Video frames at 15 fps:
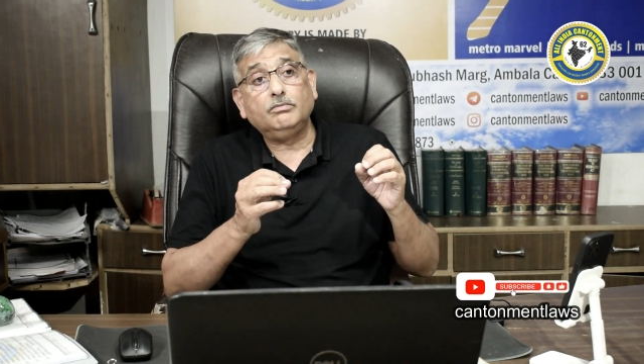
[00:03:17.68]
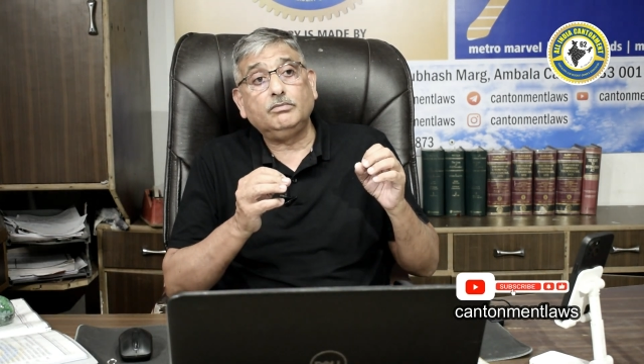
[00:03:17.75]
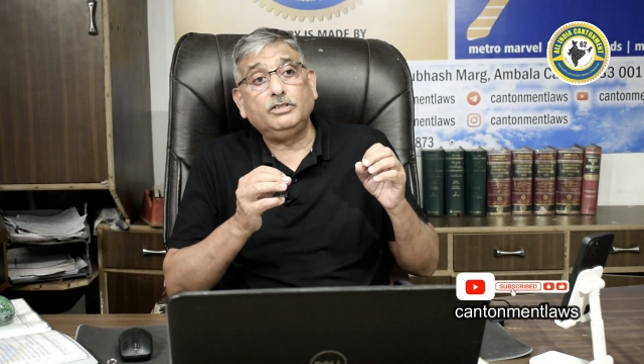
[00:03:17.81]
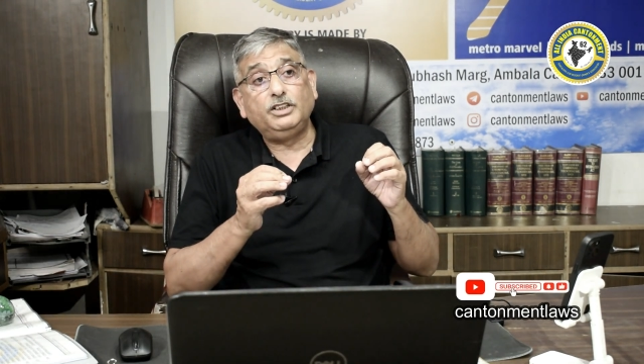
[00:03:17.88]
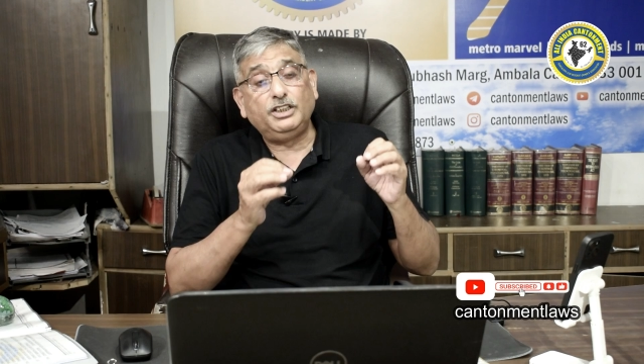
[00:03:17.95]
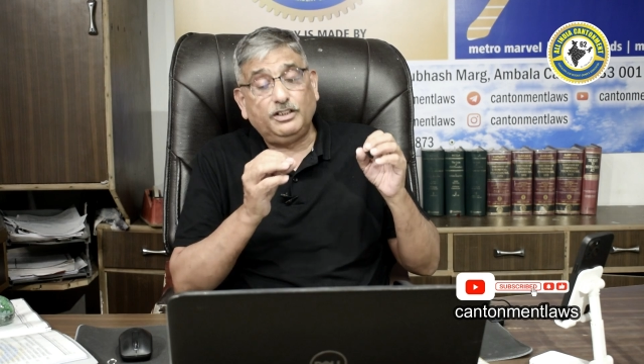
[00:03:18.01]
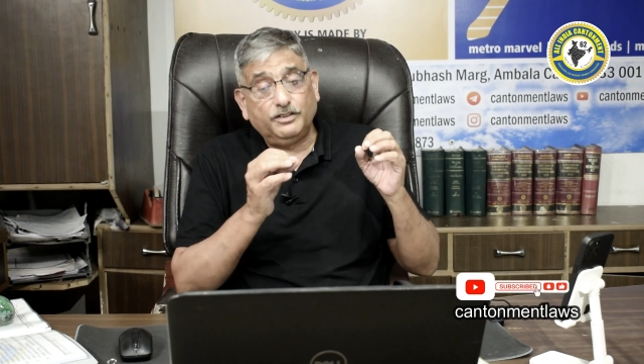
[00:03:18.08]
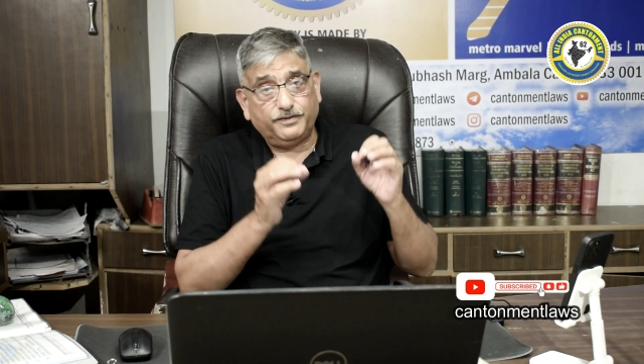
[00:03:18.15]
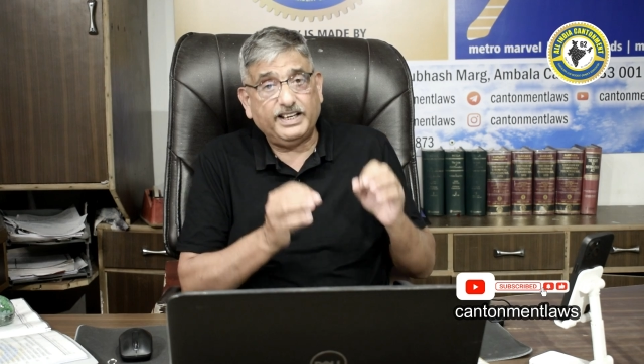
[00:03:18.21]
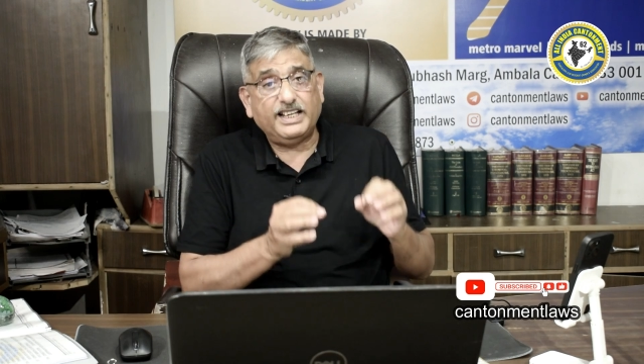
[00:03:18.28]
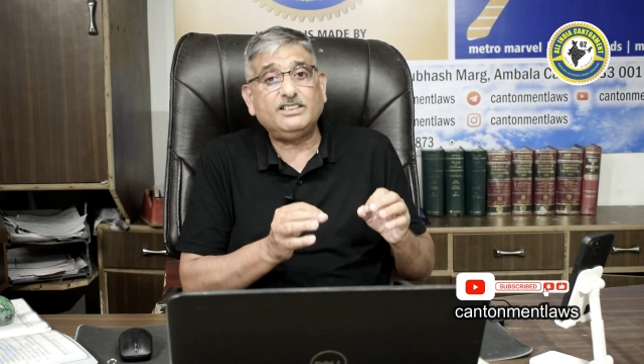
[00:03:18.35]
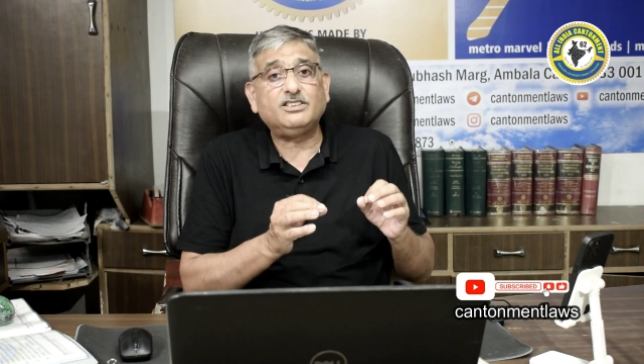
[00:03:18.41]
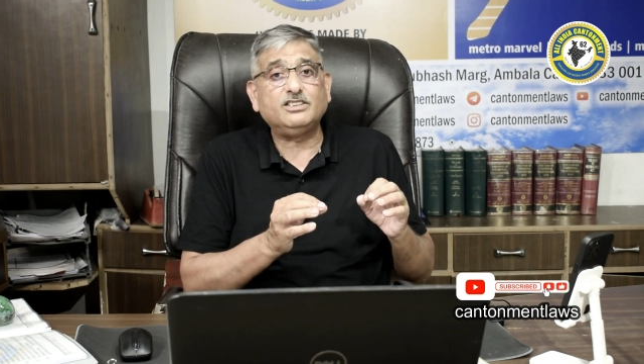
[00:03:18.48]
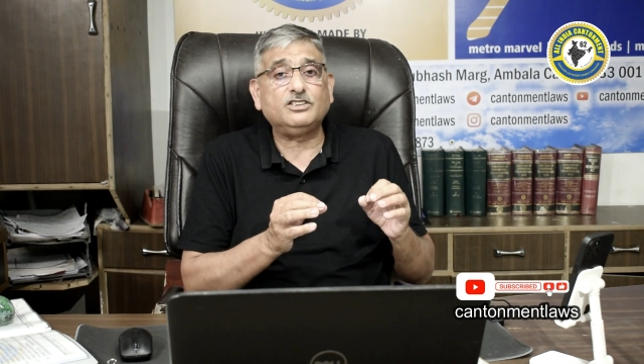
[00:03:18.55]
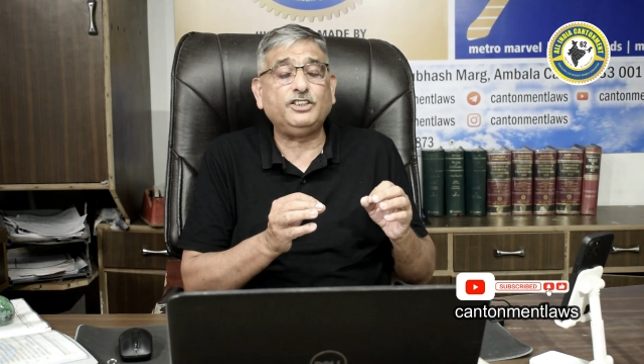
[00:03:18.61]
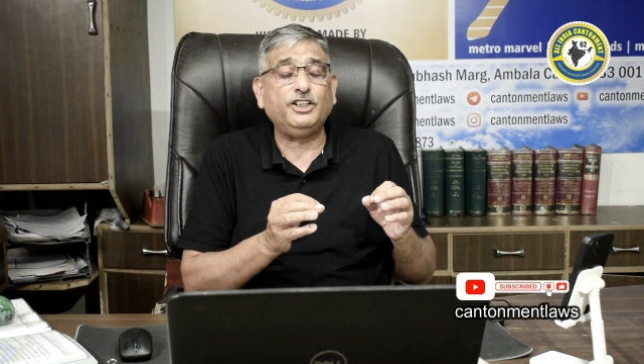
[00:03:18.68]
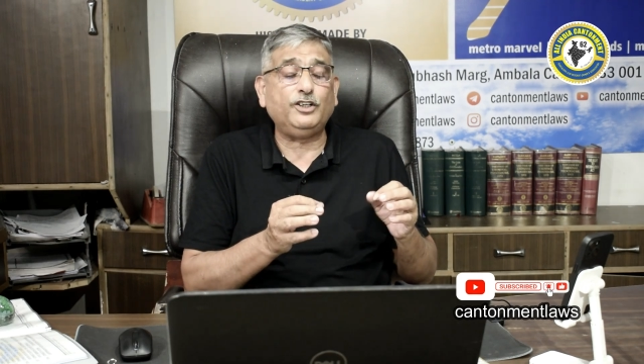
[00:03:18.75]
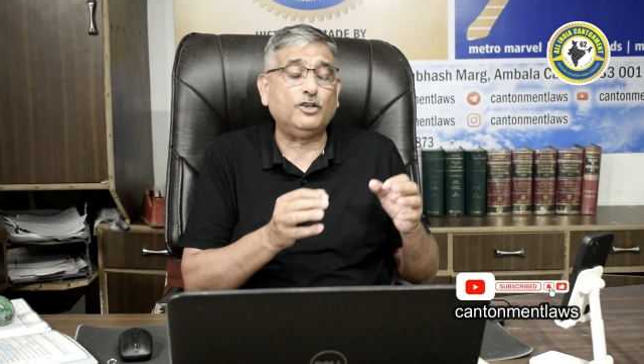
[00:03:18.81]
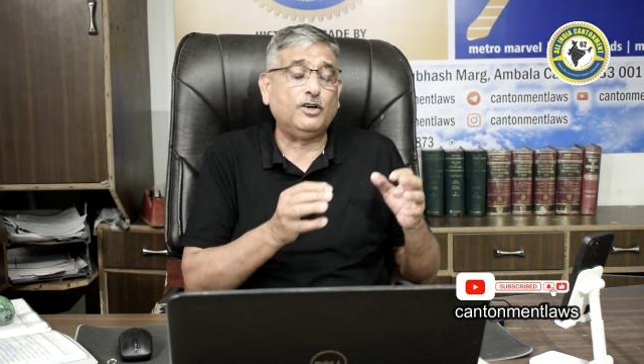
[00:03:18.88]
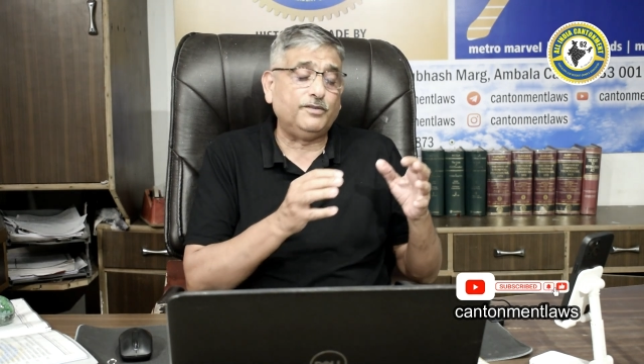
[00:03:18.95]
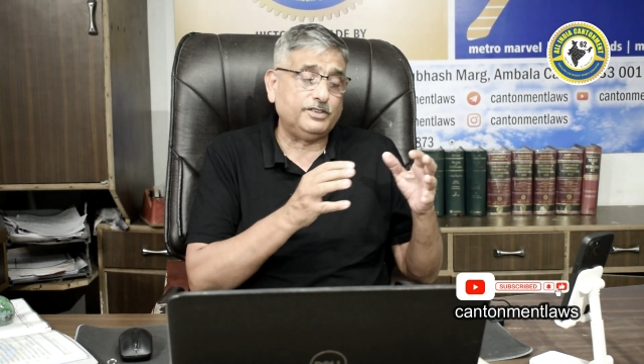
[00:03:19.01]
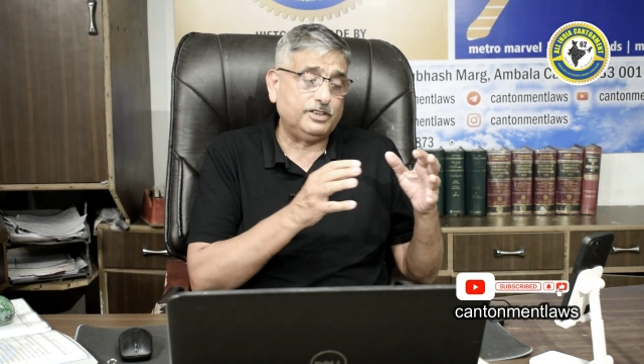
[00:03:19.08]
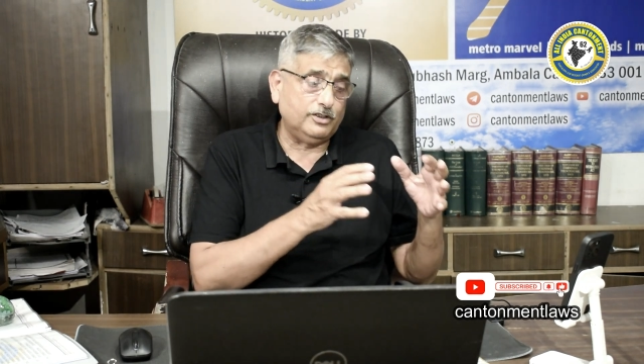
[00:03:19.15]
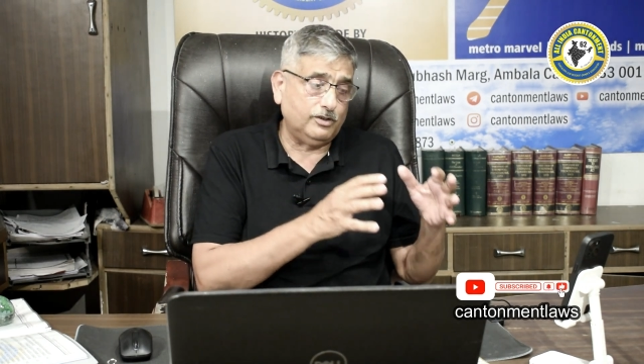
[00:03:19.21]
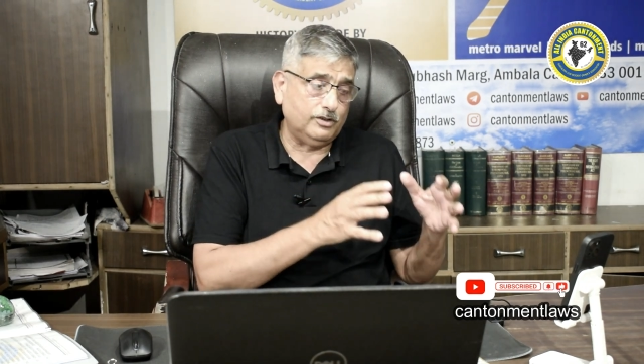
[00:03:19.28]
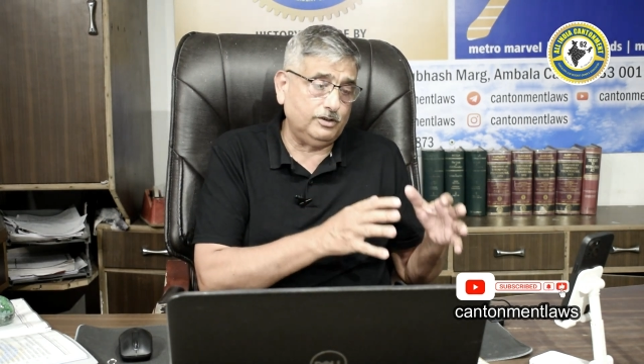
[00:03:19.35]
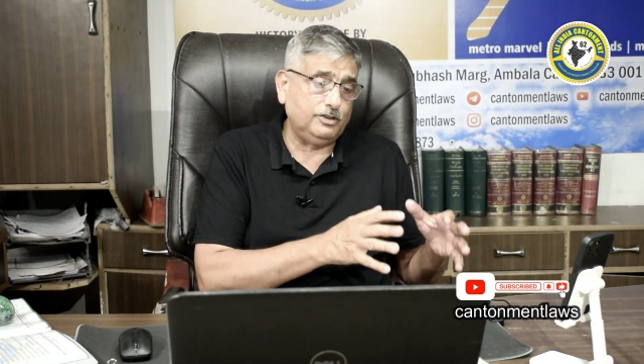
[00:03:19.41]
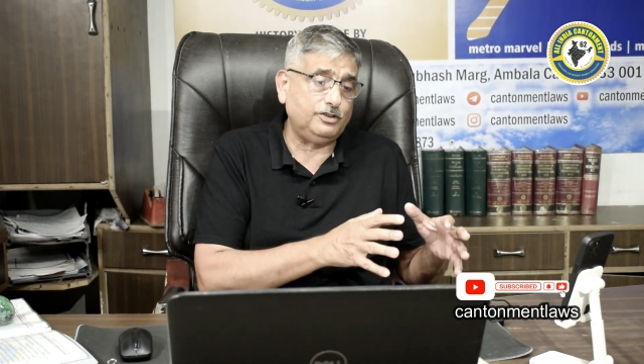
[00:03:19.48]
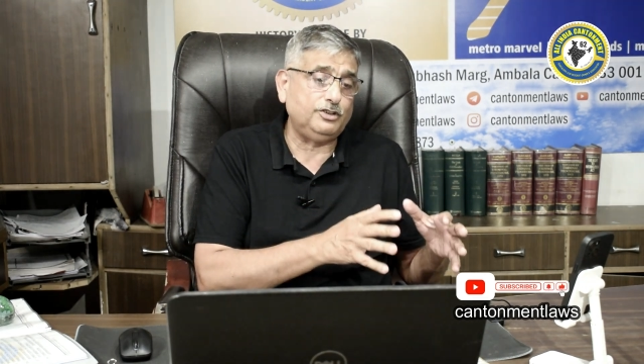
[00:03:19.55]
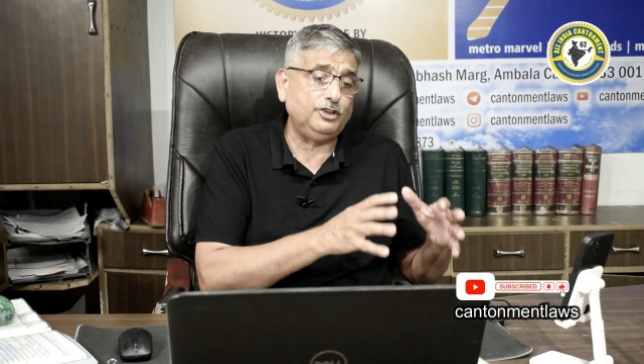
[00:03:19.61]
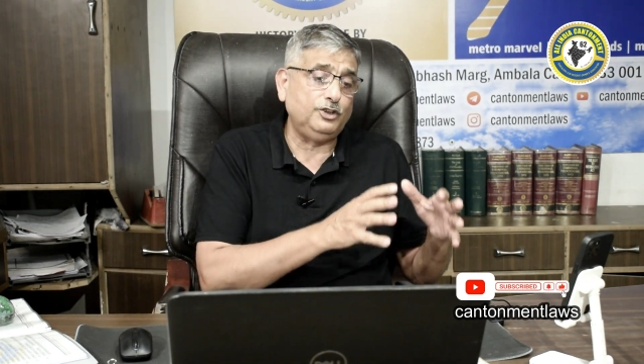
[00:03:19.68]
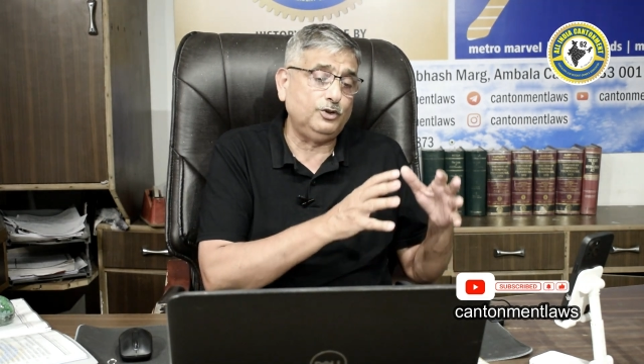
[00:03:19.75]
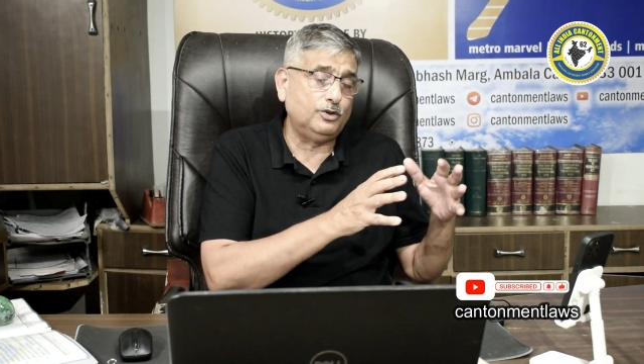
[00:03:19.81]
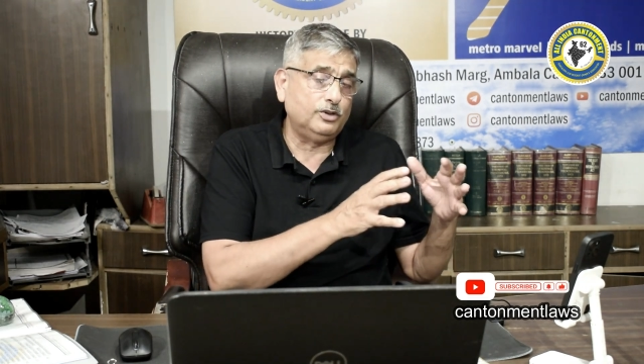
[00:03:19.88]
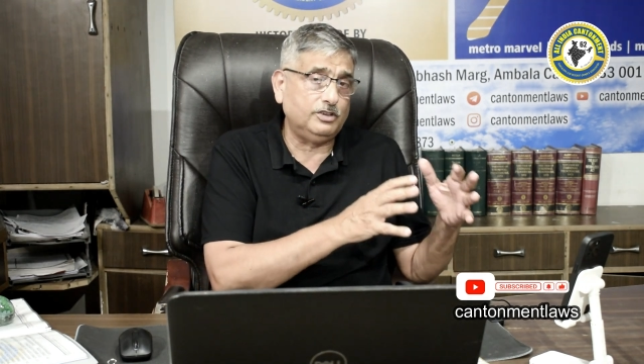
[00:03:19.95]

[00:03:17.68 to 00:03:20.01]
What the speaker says: the Defence Estate Officer or the CEO